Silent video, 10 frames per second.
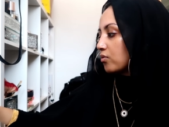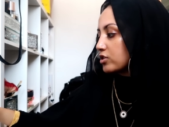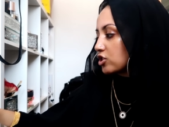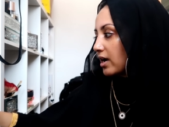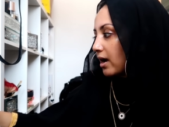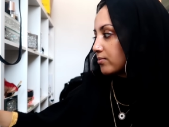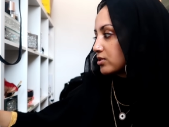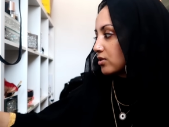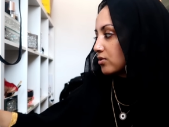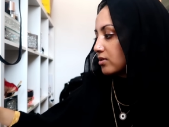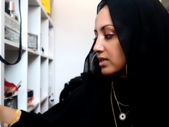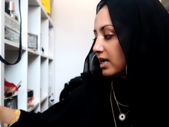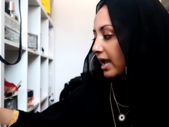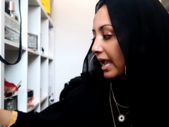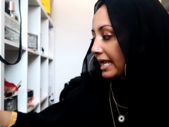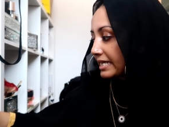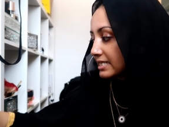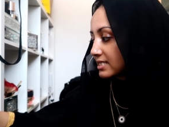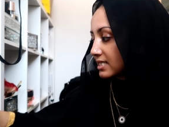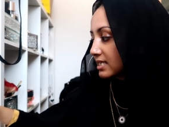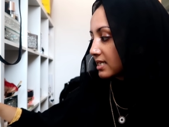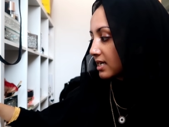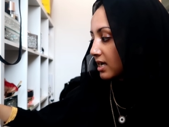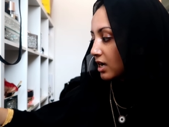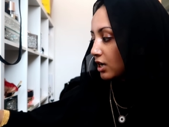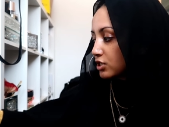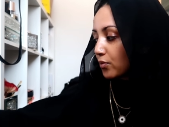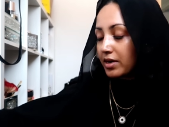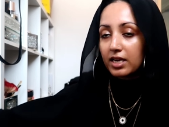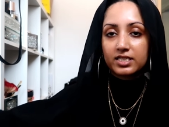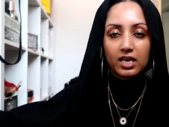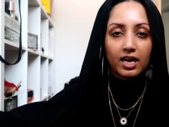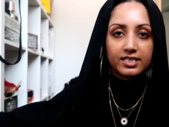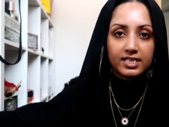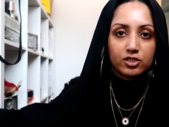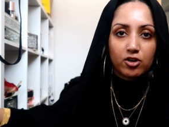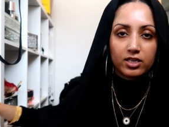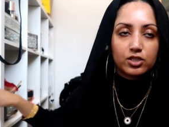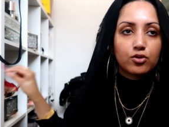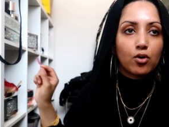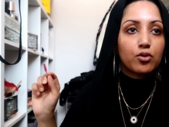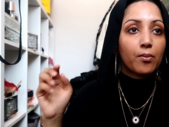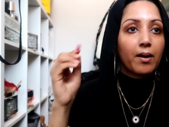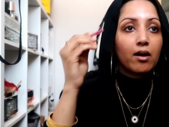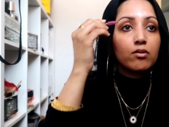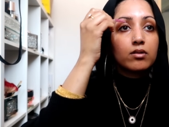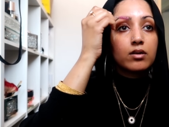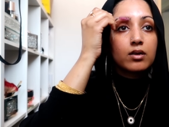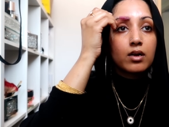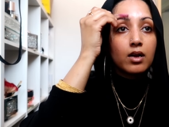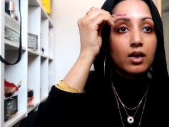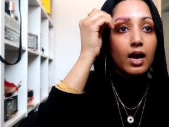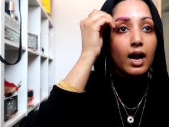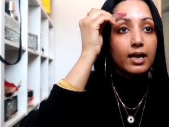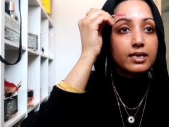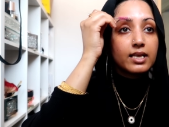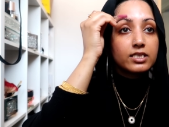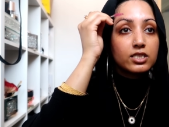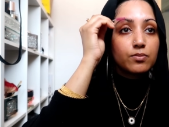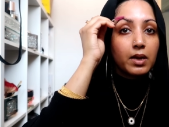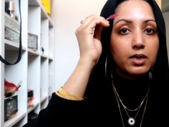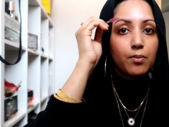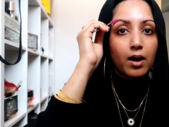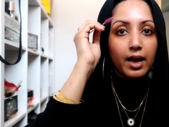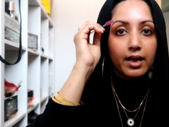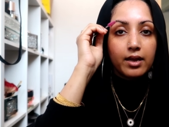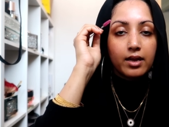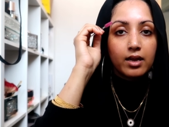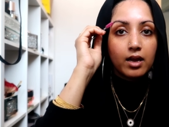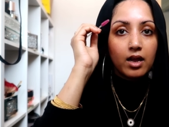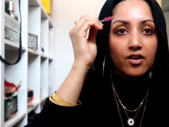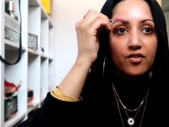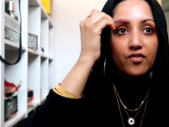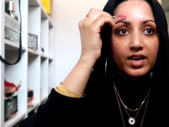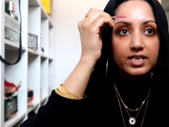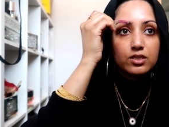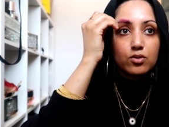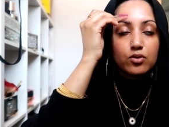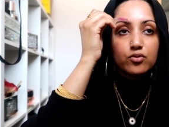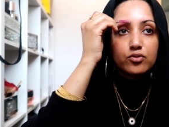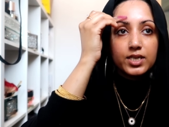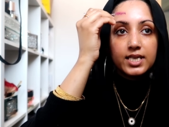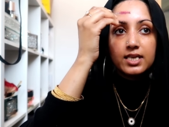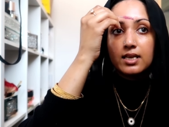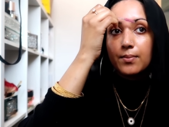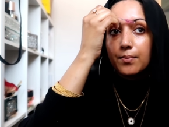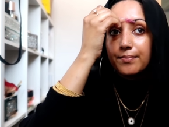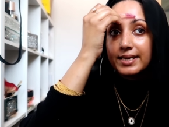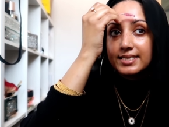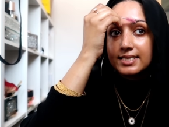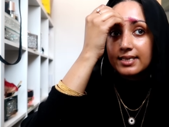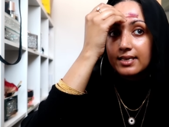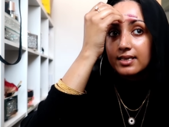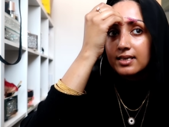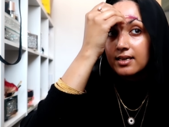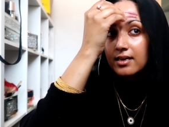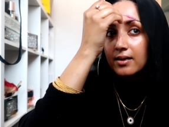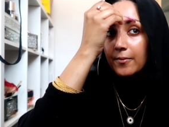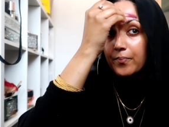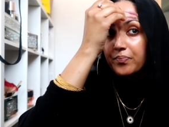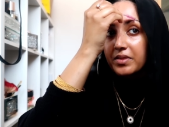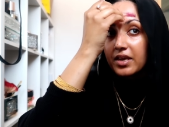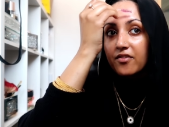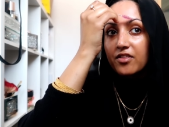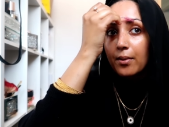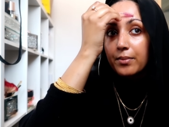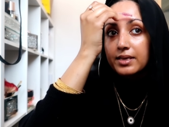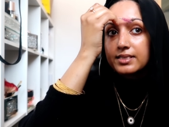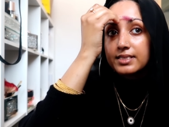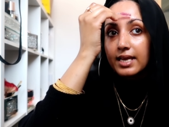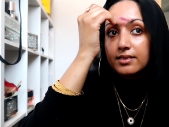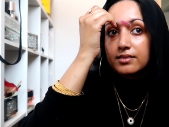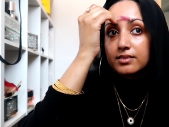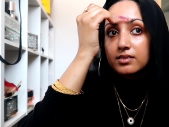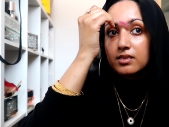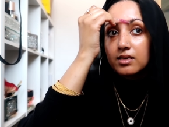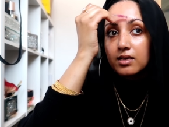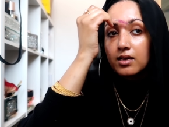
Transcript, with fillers: which I absolutely hate so when I, di I did try to grow them out and they just made my face look really messy if that makes sense